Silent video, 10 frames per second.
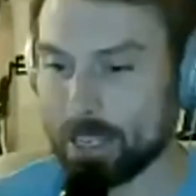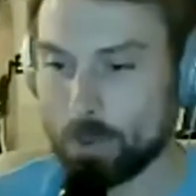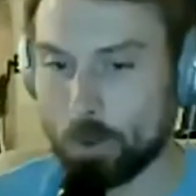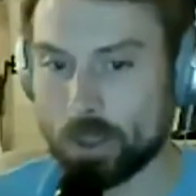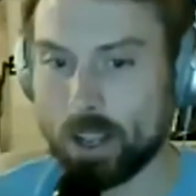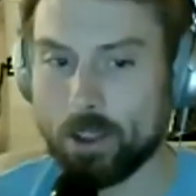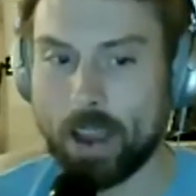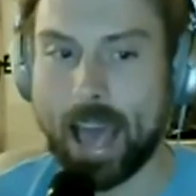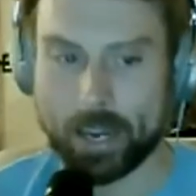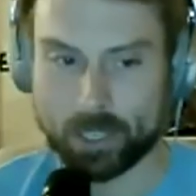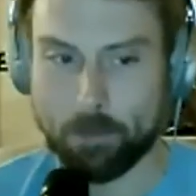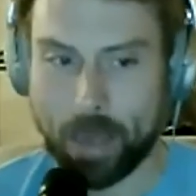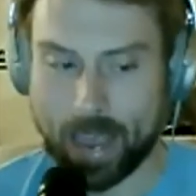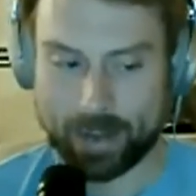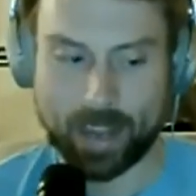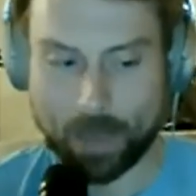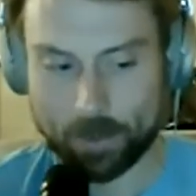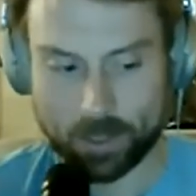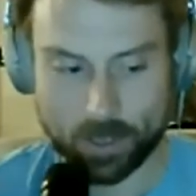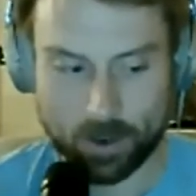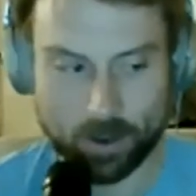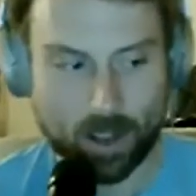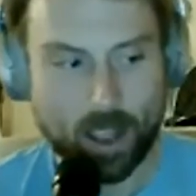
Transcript: week with another action-packed episode.